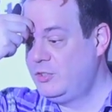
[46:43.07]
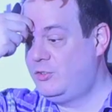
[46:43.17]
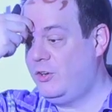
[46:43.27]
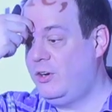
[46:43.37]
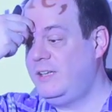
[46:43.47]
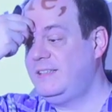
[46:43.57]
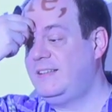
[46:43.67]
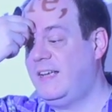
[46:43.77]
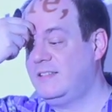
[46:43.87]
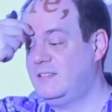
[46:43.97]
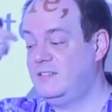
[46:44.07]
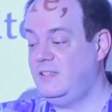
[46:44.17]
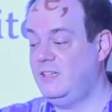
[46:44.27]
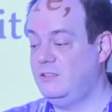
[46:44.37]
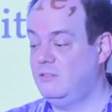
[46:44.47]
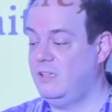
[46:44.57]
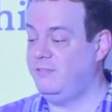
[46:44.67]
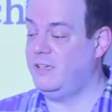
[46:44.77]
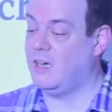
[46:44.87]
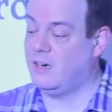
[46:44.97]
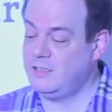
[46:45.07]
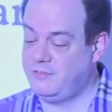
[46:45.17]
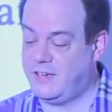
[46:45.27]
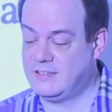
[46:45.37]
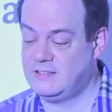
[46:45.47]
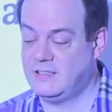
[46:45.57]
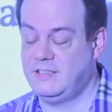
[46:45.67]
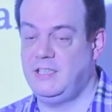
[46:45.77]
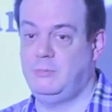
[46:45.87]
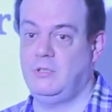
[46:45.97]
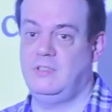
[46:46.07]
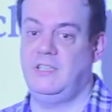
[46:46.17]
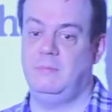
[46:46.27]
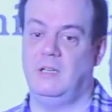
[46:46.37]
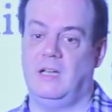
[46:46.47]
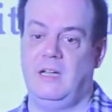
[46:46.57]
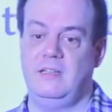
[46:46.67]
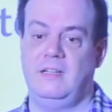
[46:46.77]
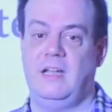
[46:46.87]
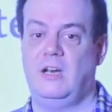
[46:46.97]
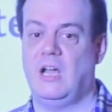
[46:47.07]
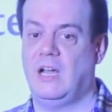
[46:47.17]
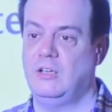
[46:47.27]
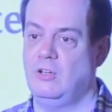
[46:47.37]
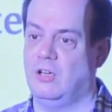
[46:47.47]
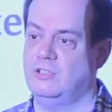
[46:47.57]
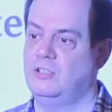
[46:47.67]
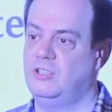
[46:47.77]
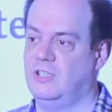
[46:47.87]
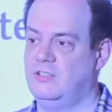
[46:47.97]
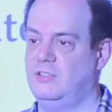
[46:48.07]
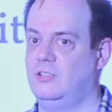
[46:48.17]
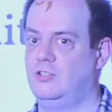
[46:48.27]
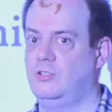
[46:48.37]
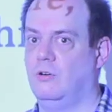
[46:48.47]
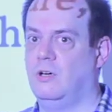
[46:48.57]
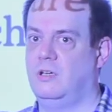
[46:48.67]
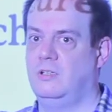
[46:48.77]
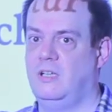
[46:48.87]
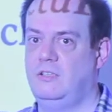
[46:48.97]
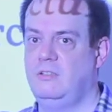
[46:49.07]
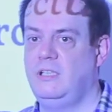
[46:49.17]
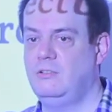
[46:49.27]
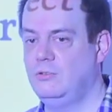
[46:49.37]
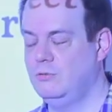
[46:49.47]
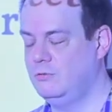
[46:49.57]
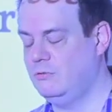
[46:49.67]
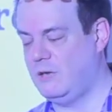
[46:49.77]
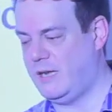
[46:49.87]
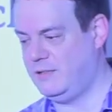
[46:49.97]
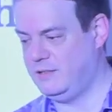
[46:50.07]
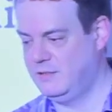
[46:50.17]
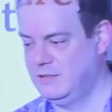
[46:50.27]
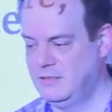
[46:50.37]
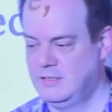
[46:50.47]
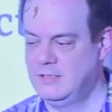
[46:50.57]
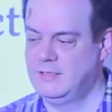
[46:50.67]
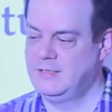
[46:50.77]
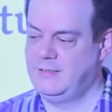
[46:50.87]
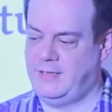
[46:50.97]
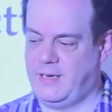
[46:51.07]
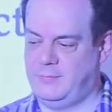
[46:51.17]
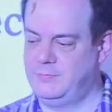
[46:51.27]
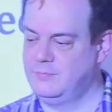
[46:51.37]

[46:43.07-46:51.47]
turning tests into living artifacts that keep your team aligned and are not just a chore that you need to do. And yeah,